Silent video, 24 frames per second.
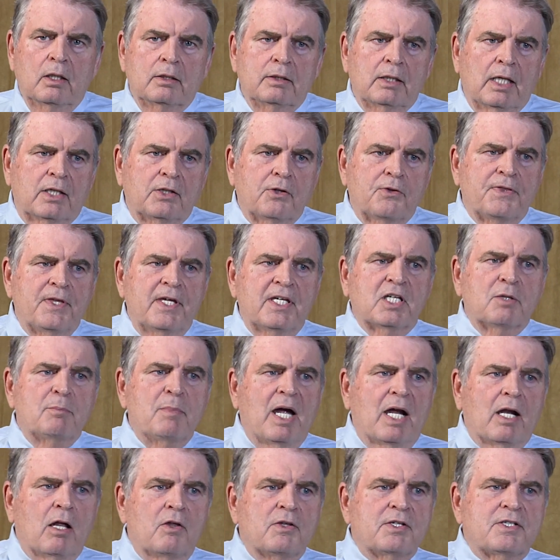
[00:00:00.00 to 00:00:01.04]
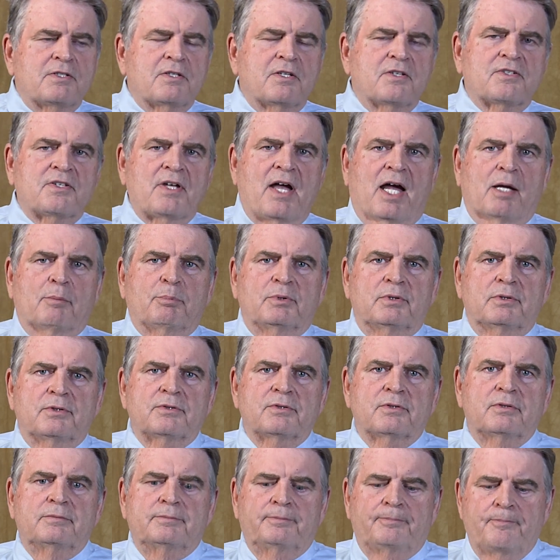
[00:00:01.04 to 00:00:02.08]
Now you think about all these
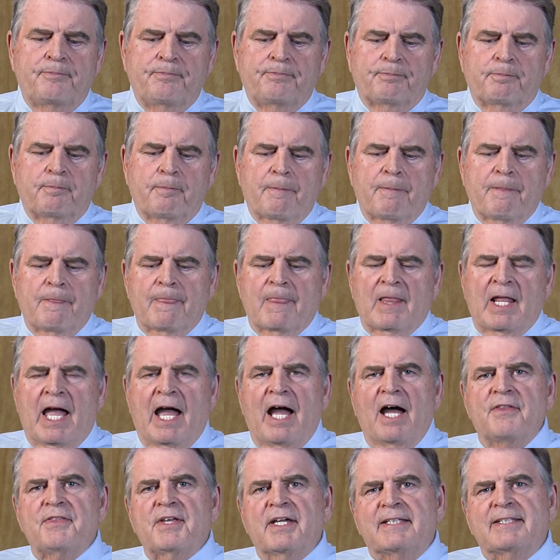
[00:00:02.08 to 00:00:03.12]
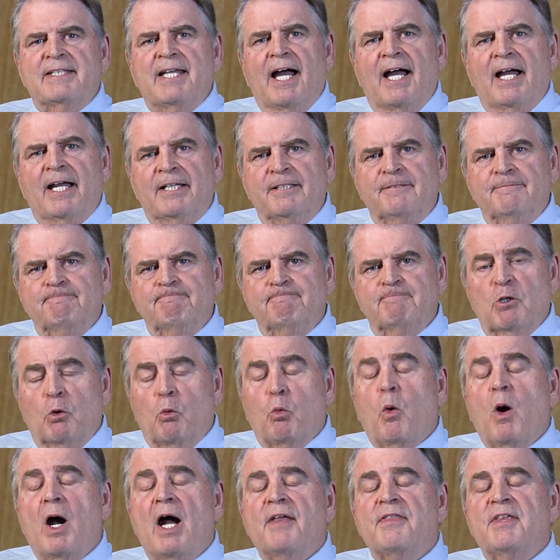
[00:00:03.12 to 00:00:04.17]
disciples, how they died,
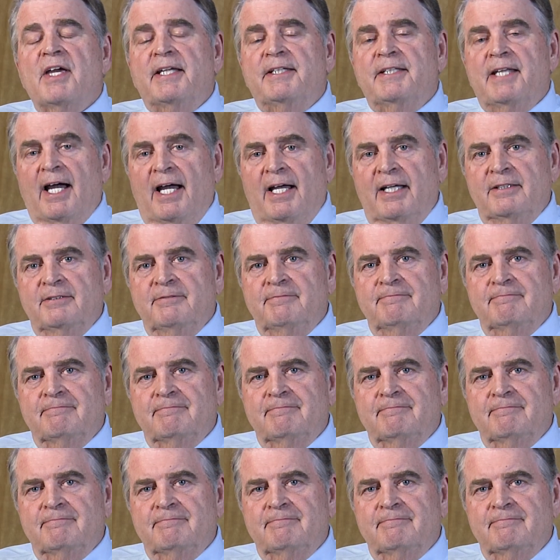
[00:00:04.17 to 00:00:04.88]
why they died.